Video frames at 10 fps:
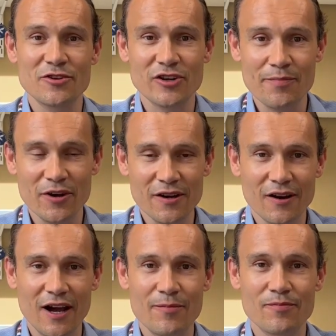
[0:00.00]
Draper.
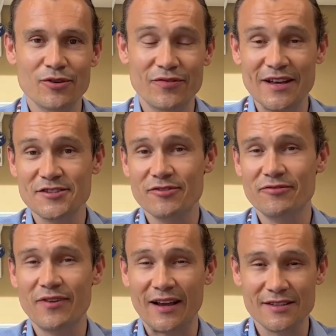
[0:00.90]
I'm Professor of
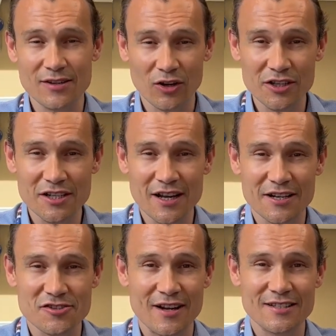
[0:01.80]
Vaccinology
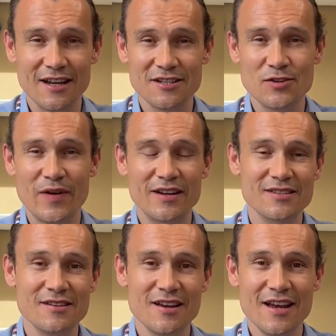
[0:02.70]
and Translational
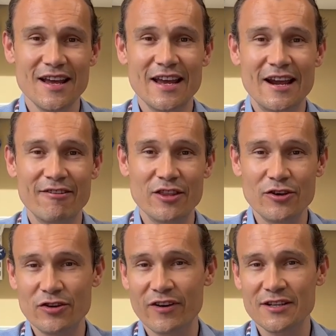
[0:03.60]
Medicine here at the
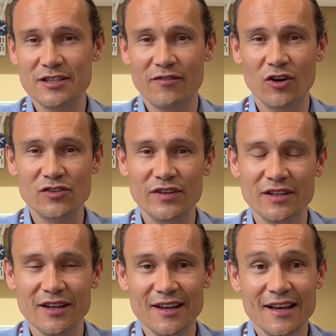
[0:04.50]
University of Oxford,
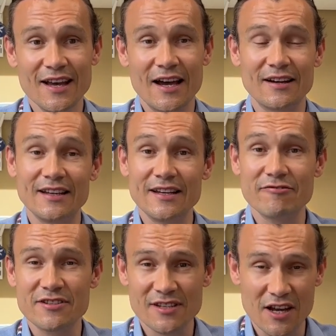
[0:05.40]
and I lead a
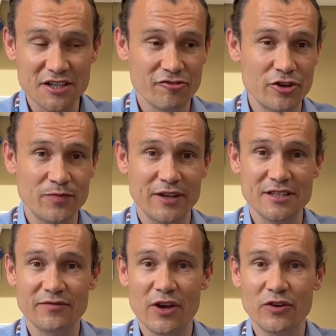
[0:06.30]
research group that
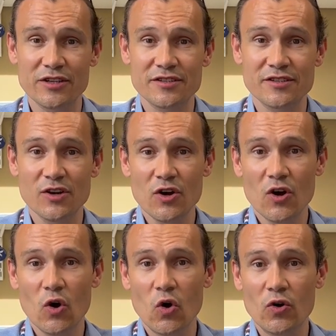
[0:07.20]
is focused
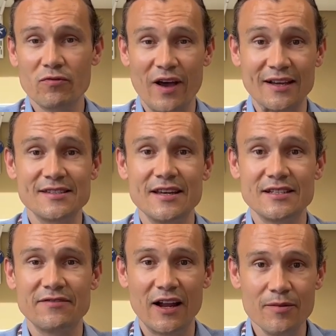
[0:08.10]
on vaccine
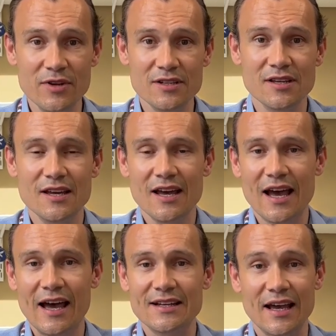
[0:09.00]
development
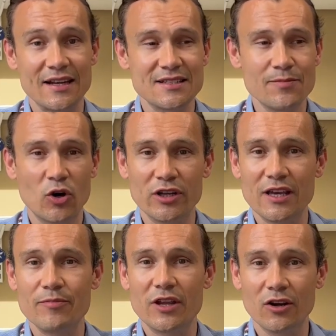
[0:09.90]
and antibody
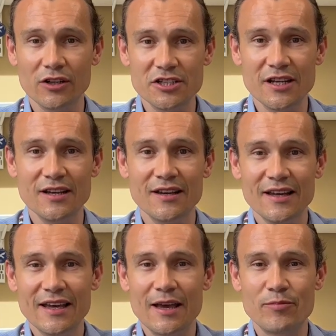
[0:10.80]
immunology,
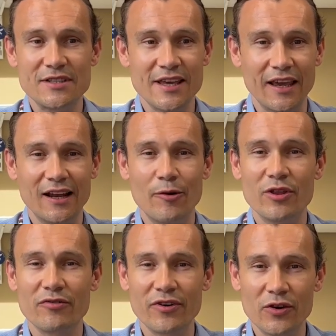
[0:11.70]
in particular
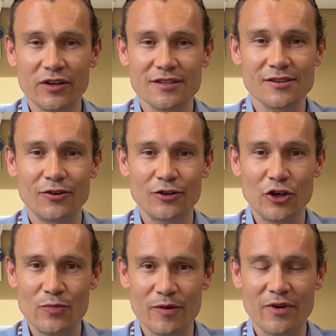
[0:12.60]
with a focus on
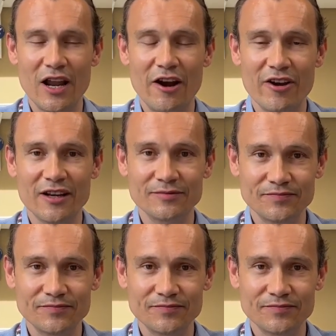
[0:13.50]
human malaria.